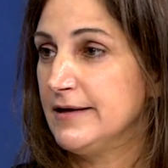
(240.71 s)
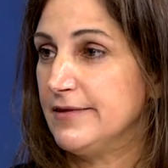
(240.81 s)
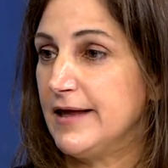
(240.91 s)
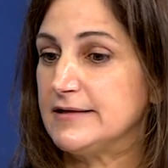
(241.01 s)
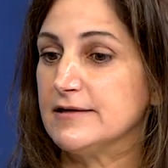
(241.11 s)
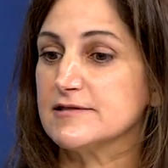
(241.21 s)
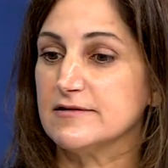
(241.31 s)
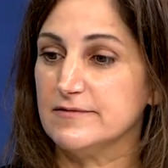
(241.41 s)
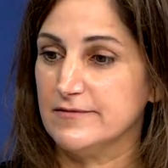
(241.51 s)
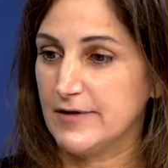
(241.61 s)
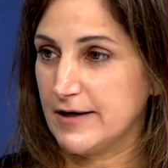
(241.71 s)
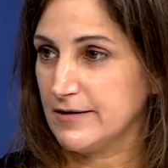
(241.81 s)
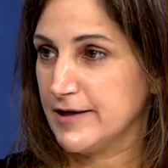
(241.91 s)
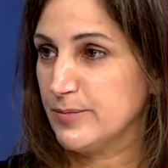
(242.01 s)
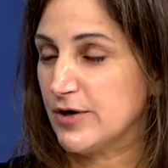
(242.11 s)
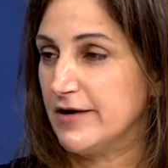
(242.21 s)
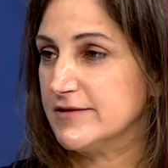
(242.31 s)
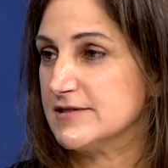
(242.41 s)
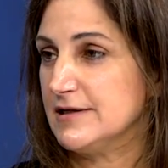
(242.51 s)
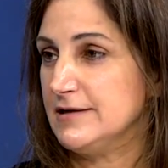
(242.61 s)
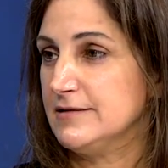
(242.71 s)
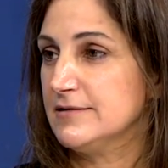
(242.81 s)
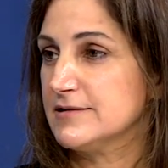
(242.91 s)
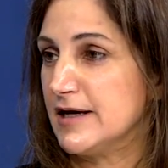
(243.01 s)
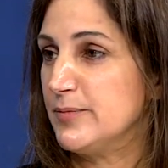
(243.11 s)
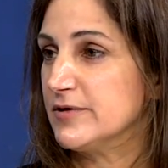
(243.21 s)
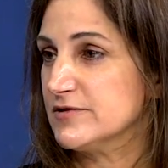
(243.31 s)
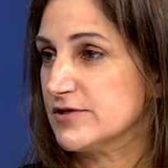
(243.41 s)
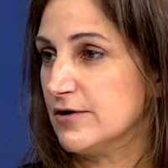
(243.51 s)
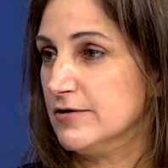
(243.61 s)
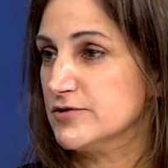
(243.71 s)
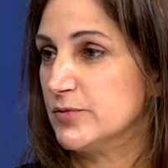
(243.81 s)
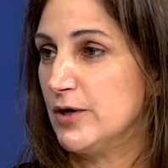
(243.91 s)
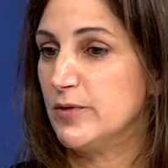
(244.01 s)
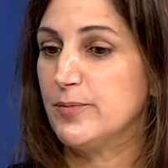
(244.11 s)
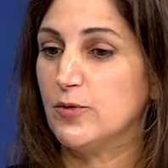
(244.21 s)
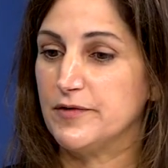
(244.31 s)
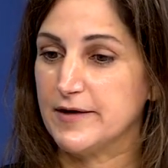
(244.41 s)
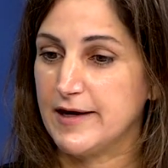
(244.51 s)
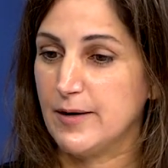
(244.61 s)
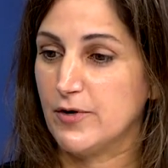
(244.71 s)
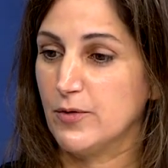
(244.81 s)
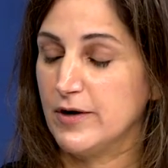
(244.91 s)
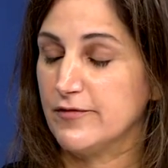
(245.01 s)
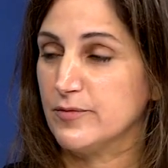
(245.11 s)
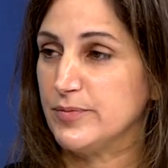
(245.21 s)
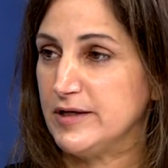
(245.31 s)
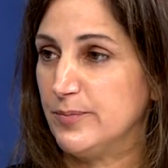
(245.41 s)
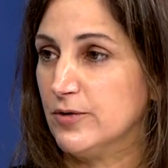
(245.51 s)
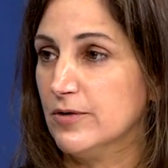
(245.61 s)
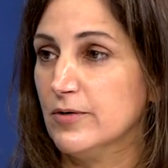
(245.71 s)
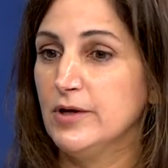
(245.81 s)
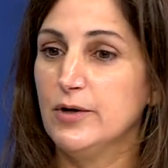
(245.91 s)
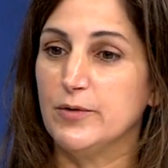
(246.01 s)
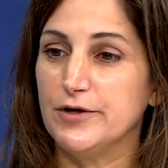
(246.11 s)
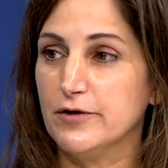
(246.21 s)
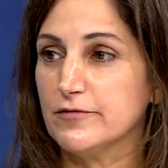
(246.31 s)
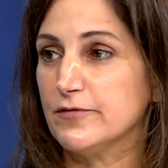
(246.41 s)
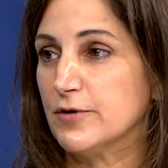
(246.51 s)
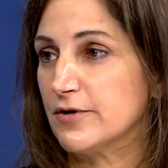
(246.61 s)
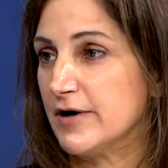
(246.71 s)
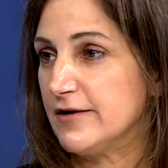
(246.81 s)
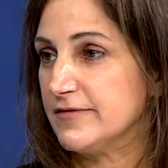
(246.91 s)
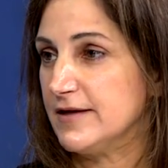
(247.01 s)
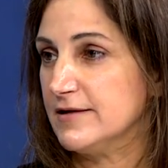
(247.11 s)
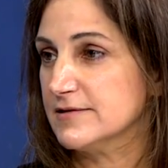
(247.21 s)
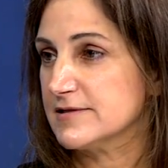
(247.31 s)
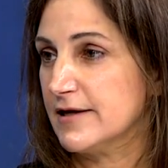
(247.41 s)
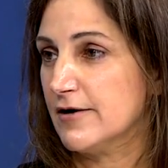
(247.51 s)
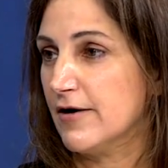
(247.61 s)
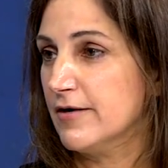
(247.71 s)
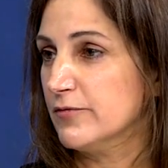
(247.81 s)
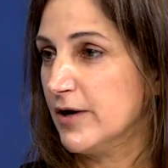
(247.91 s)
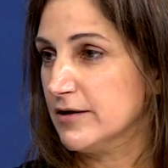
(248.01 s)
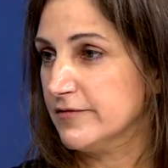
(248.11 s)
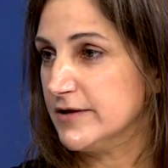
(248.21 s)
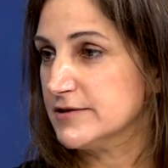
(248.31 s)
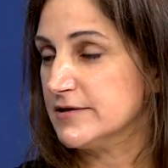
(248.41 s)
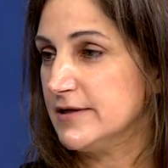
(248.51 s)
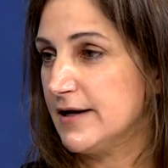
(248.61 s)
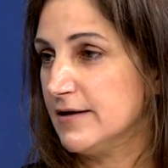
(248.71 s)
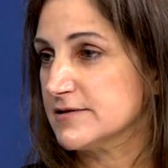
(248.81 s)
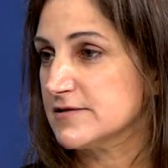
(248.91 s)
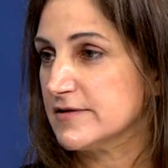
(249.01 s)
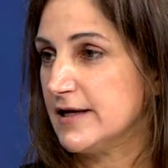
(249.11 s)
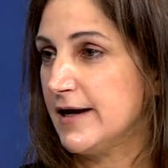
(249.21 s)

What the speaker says: that doesn't violate privacy type concerns. We, you know, we point the camera away from people. We don't photograph things that aren't relevant to the analysis of the